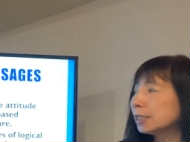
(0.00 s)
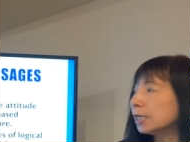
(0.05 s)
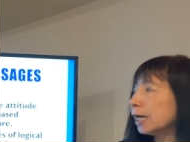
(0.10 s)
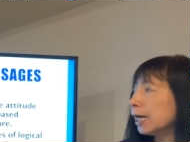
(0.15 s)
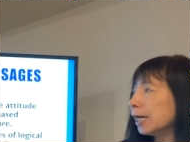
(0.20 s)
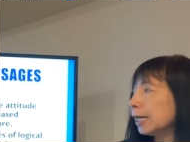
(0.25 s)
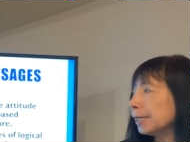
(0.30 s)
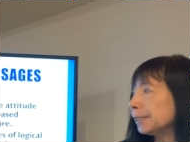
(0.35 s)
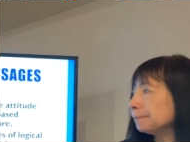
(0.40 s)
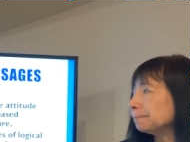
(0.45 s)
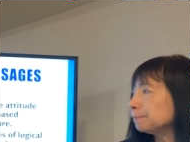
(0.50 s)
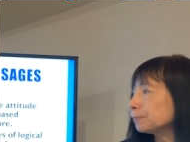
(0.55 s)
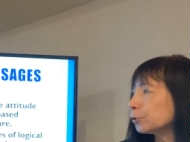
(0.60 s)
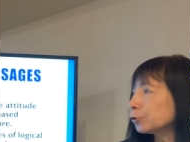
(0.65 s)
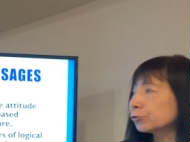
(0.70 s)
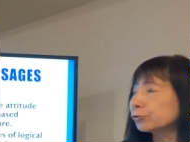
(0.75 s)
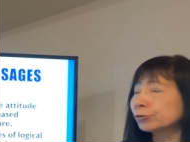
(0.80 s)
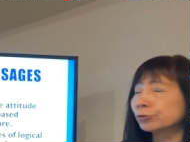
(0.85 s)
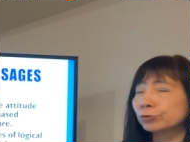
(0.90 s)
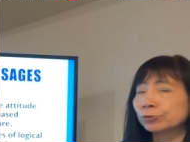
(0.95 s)
um,
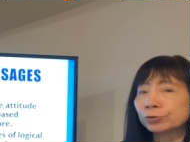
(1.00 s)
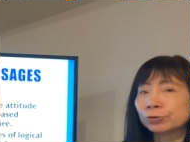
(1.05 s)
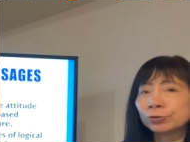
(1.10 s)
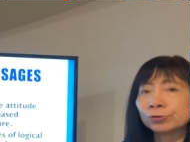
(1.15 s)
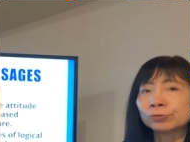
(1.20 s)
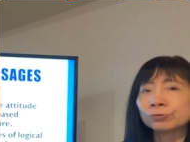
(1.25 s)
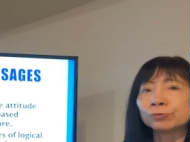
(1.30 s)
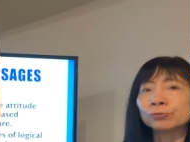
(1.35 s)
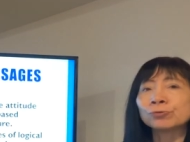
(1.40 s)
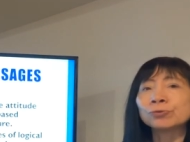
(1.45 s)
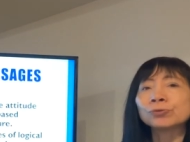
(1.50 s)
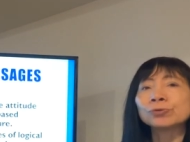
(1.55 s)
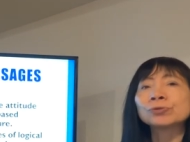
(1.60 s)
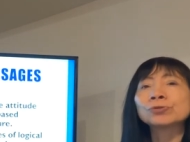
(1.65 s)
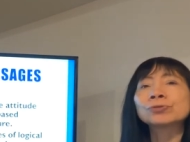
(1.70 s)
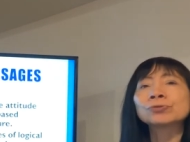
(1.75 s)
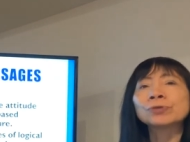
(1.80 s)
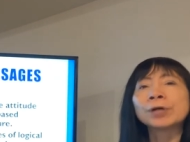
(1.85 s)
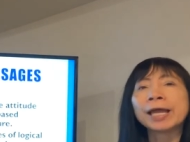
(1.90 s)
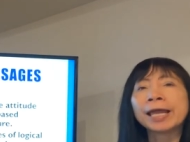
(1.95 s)
to, to,
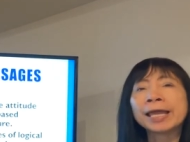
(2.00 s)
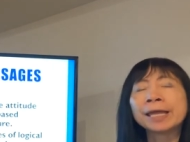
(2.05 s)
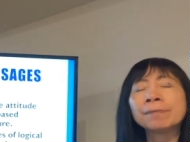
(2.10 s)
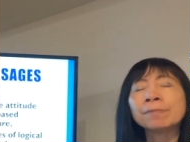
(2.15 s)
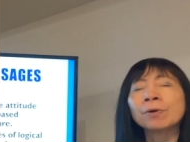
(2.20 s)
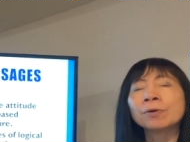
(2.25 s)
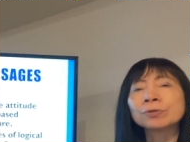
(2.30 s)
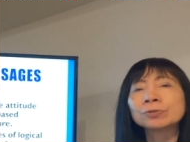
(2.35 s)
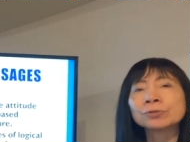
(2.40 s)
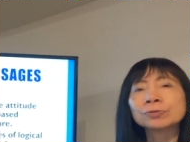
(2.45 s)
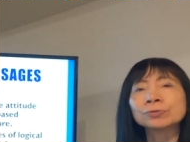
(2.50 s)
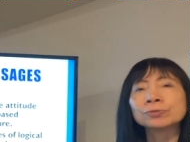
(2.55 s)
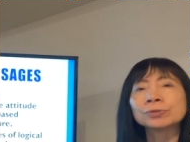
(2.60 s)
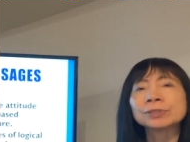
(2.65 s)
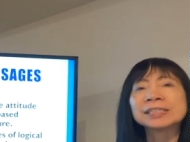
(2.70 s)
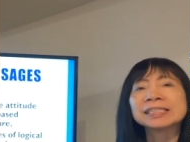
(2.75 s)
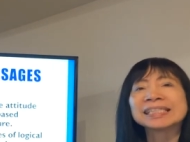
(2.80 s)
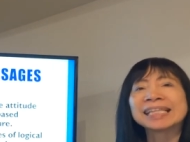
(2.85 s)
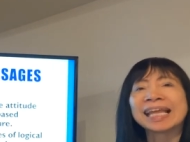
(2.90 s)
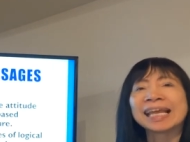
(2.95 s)
to able to
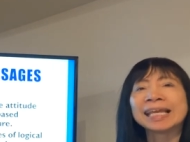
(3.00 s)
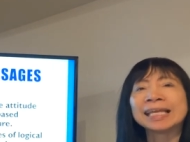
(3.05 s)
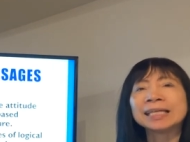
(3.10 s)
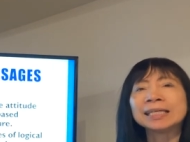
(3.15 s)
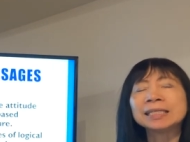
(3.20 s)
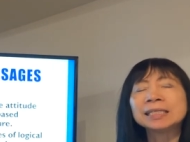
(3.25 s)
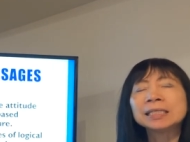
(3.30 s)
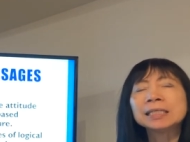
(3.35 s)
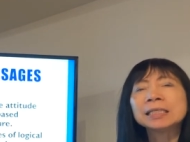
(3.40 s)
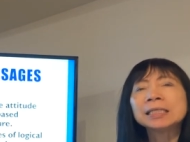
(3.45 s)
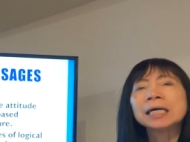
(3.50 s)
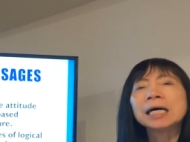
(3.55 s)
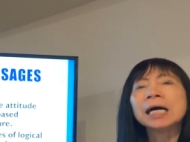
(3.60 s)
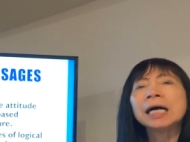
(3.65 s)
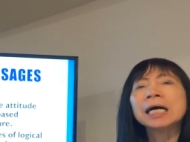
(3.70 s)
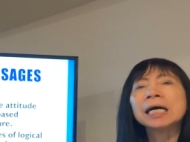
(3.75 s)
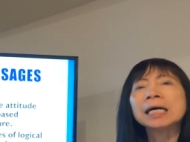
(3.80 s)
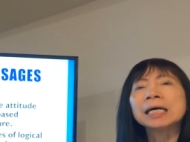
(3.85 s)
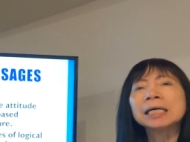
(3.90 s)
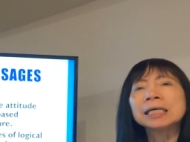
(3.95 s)
stay
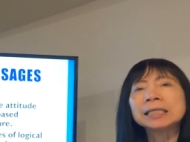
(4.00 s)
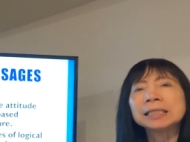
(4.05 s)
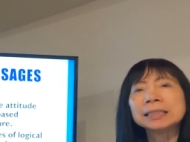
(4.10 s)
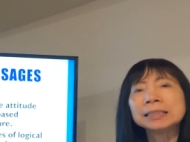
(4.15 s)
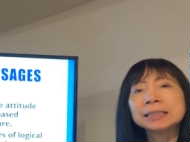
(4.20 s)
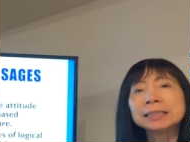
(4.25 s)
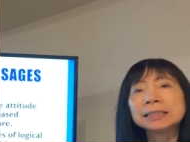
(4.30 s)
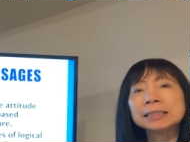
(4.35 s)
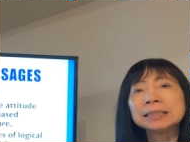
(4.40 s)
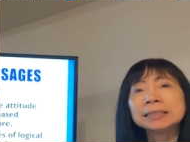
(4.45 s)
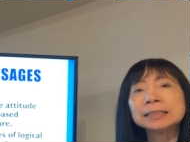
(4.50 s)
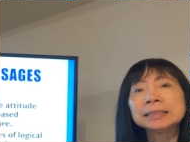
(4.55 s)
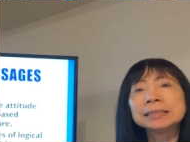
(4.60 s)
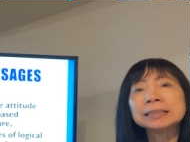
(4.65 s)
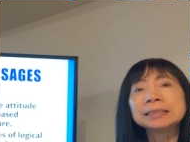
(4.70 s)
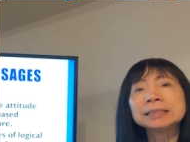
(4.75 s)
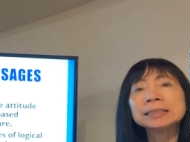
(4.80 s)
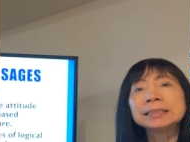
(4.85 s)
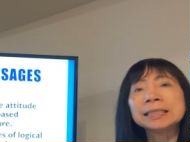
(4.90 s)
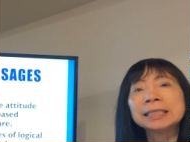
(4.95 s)
uh,
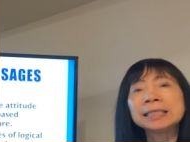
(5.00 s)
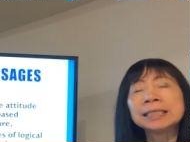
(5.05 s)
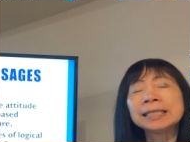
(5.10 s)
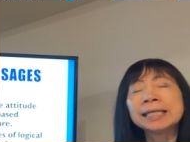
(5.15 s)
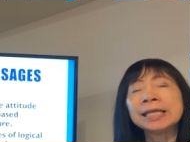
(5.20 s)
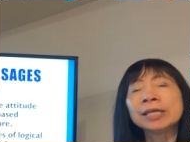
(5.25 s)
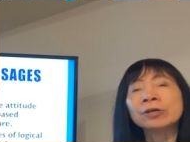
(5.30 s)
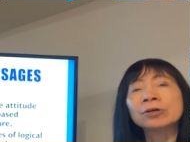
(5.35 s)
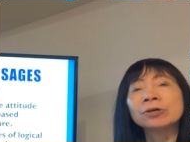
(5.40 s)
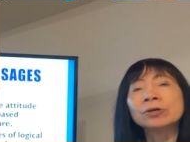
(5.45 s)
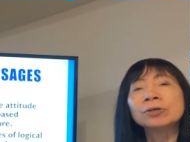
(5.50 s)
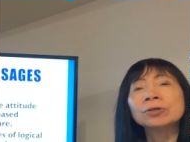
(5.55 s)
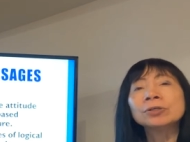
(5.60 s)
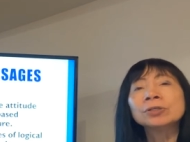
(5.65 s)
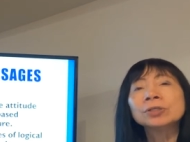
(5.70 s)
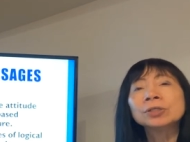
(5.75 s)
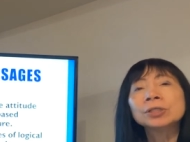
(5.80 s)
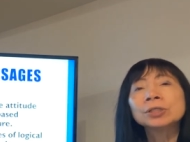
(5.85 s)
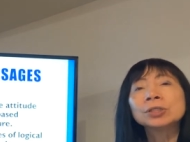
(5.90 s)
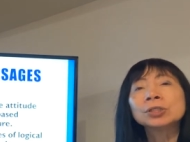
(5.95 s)
in their
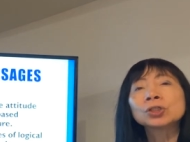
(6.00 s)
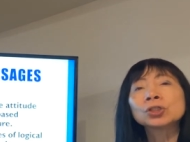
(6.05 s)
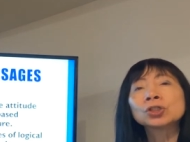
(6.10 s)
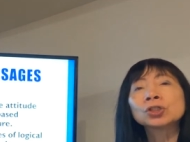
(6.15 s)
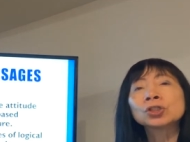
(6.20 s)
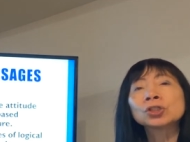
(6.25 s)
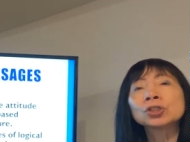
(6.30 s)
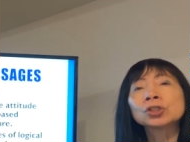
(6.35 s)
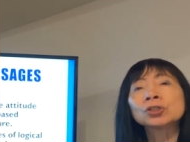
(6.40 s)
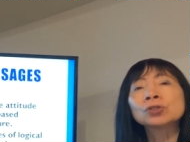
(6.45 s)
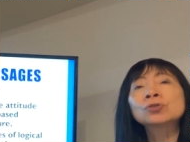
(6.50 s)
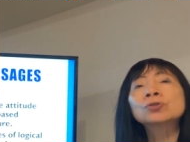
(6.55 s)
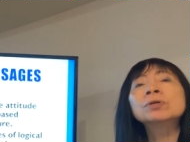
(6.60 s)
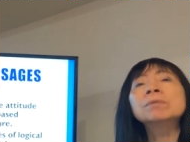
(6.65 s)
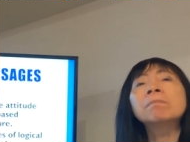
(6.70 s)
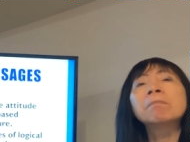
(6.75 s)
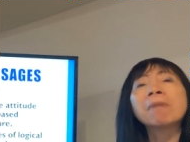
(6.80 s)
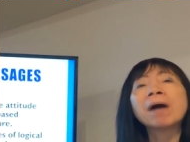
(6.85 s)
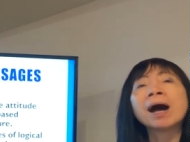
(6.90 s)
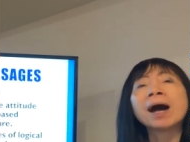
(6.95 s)

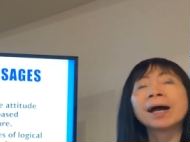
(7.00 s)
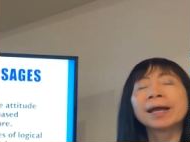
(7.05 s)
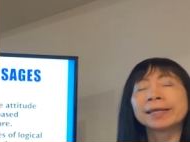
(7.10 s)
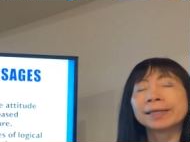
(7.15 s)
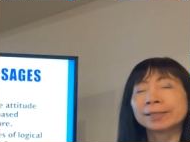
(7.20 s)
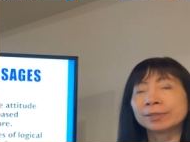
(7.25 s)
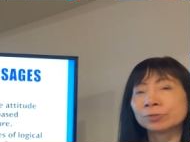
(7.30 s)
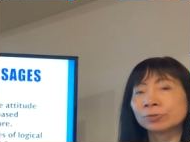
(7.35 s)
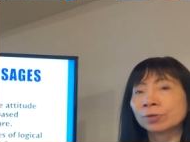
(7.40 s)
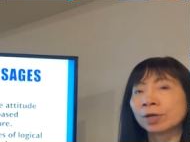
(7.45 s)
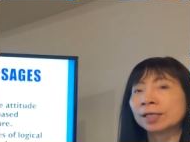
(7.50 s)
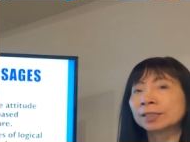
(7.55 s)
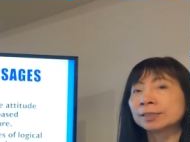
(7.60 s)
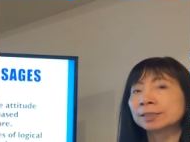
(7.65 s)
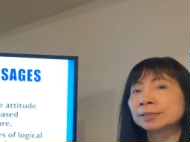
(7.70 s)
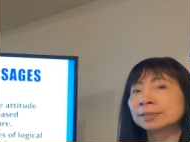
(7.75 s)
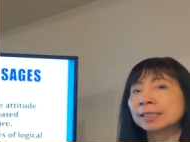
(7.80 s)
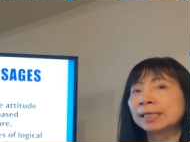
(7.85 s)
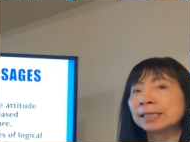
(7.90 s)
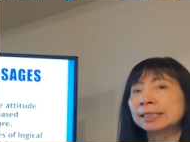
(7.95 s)
good mind
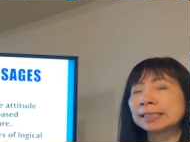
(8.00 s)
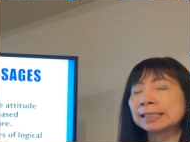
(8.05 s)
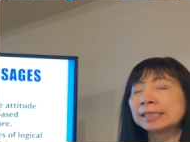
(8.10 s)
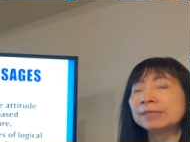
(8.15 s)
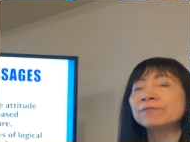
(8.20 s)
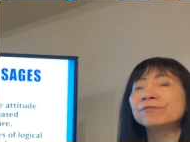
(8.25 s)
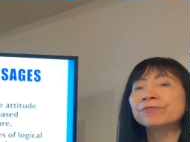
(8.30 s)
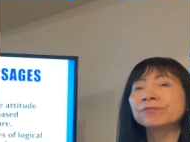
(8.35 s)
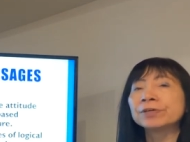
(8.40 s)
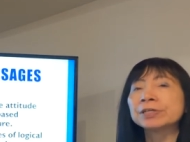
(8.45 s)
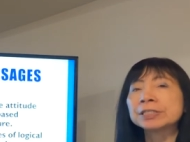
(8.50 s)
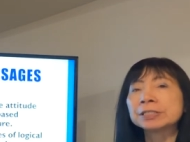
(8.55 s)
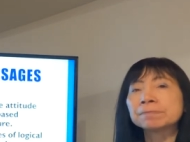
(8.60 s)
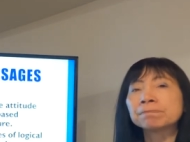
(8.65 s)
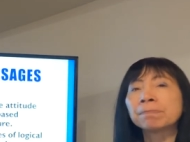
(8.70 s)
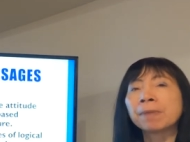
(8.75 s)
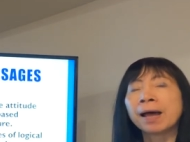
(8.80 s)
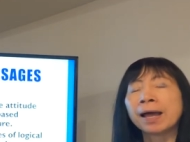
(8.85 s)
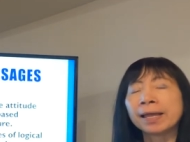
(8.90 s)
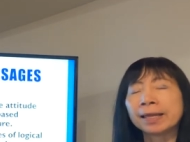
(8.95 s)
rather than
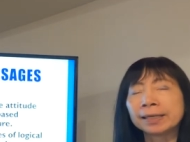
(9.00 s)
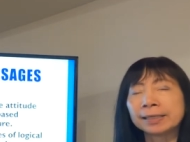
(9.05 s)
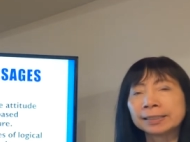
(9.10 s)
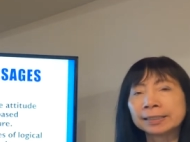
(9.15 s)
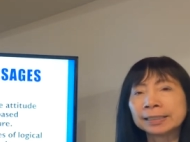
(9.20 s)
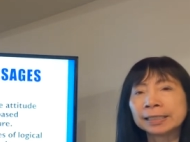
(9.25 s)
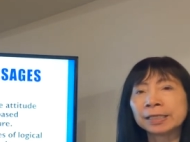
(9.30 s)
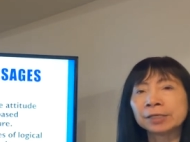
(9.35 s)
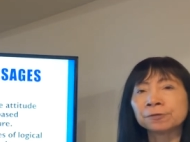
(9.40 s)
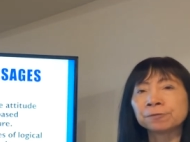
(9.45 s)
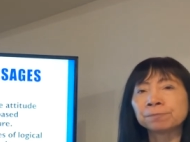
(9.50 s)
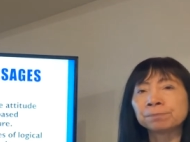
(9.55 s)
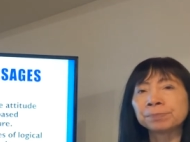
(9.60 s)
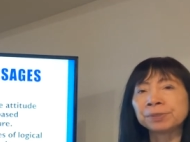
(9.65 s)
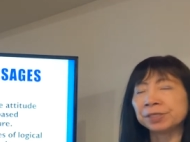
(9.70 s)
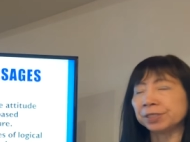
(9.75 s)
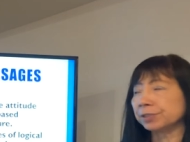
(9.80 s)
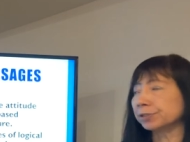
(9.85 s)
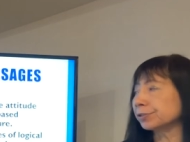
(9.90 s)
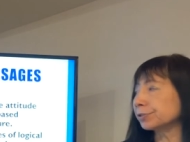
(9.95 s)
influenced by their
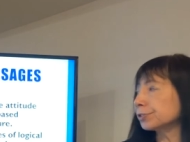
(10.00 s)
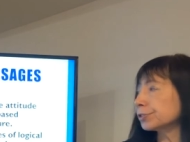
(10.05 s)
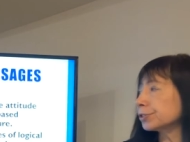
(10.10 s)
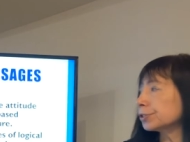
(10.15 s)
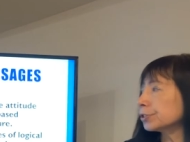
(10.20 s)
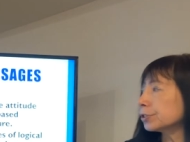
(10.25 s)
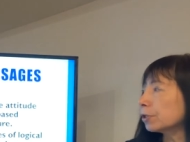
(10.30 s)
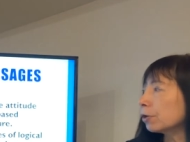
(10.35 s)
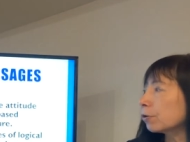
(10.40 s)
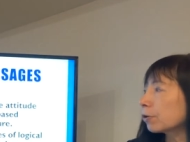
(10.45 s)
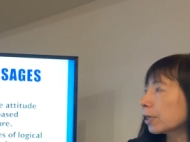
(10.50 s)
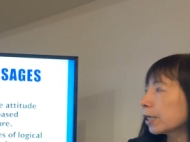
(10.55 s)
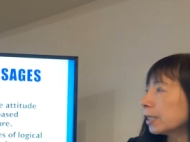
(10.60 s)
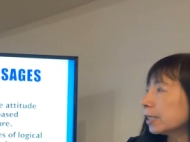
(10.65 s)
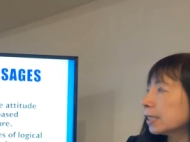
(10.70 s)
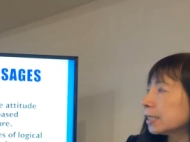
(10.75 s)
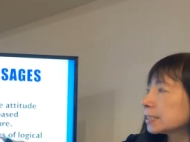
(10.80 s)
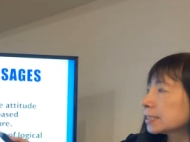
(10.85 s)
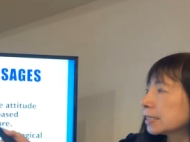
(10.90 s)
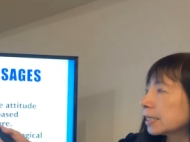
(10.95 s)
peers. Okay,
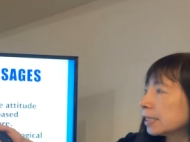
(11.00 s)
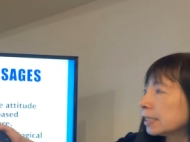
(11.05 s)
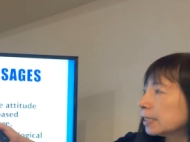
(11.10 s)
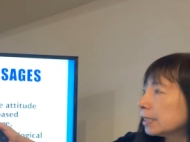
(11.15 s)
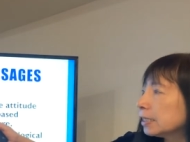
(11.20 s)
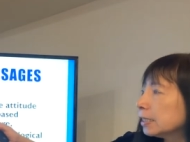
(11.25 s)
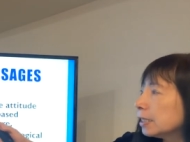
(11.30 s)
they say